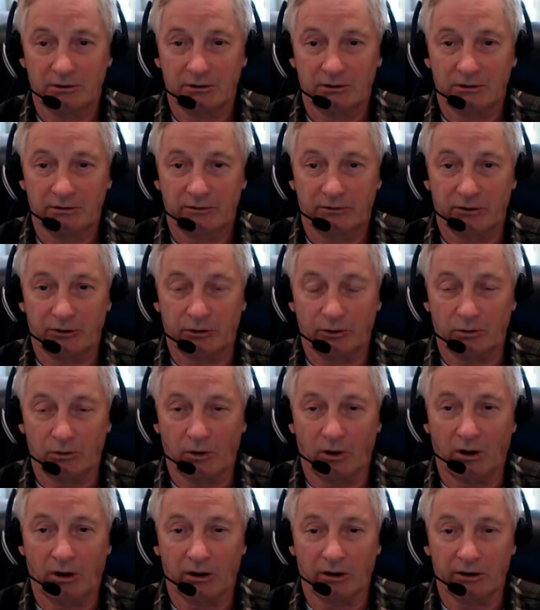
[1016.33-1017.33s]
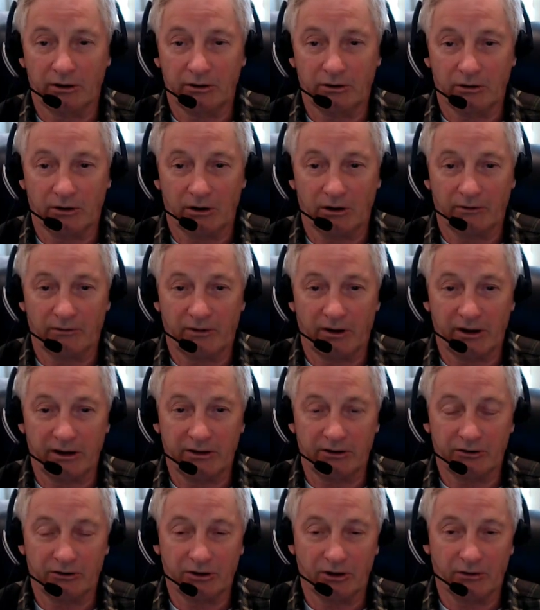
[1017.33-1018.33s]
for too long, or you're going to find
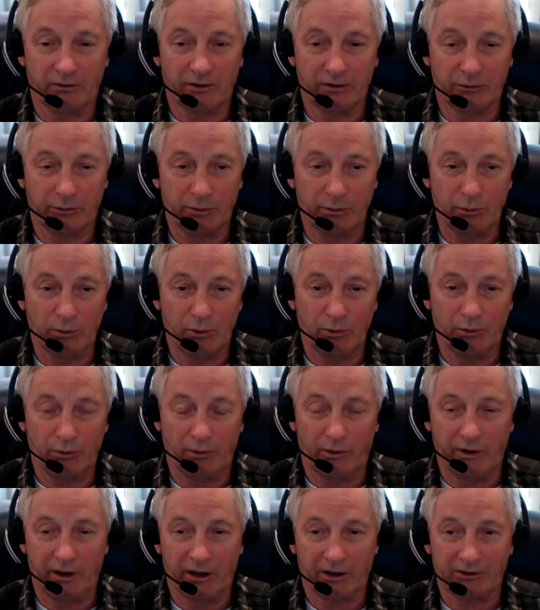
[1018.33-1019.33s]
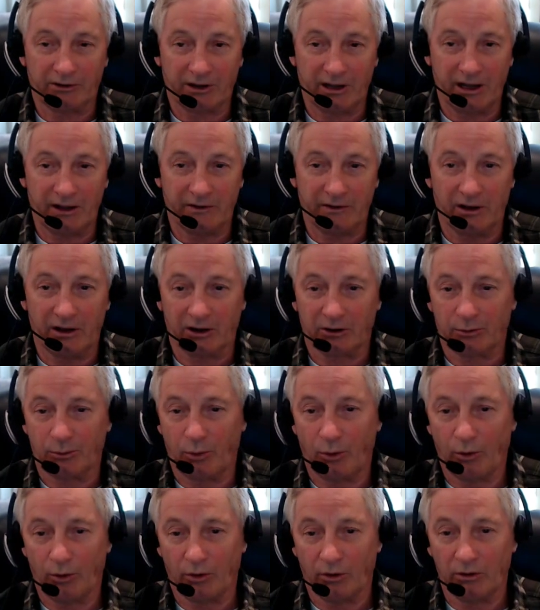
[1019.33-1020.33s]
yourself, as we move through the next gate, the next
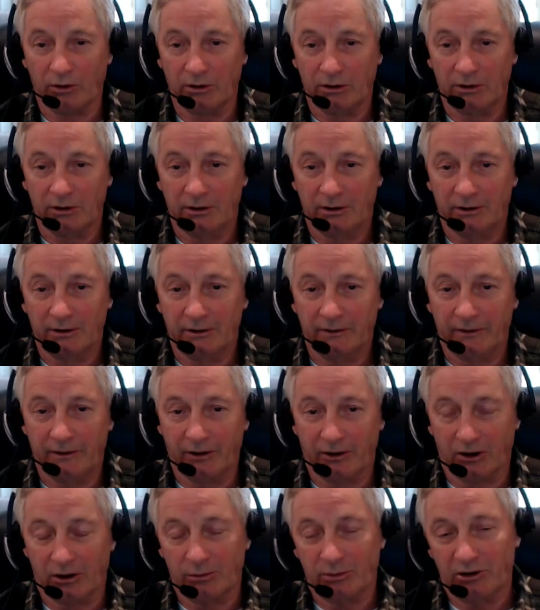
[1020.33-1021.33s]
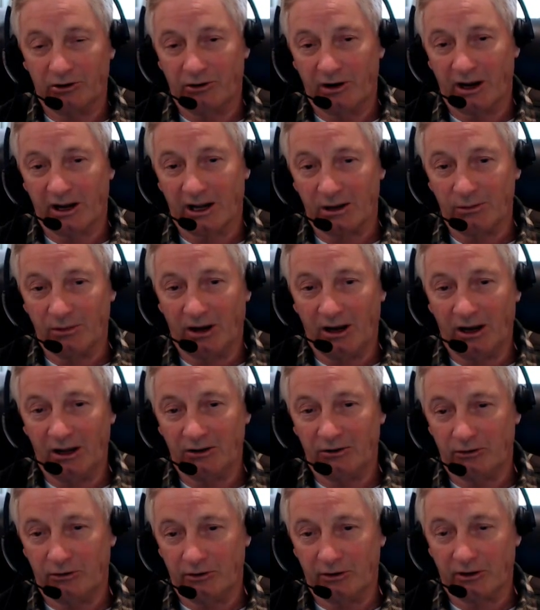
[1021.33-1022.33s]
portal, they're going to be dragging behind
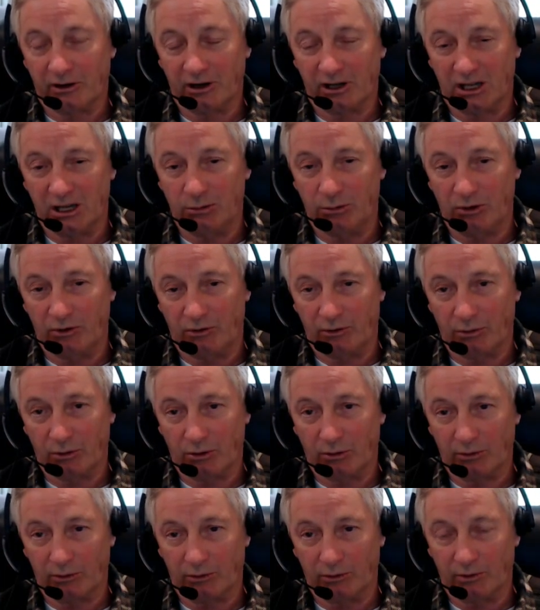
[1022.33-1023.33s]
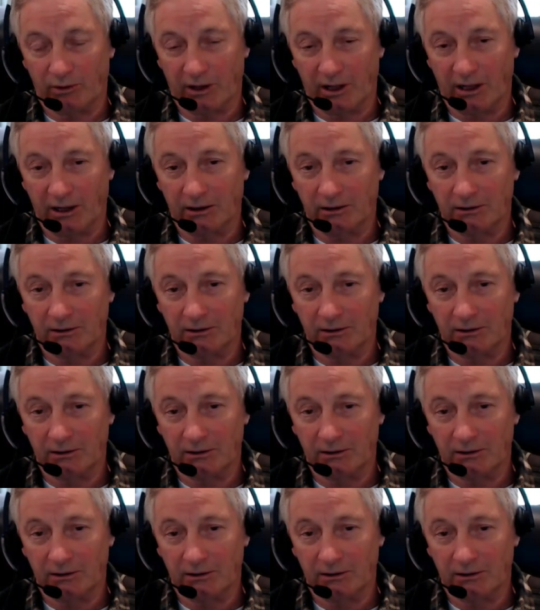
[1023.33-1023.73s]
you, and they're going to keep you from going to the gate.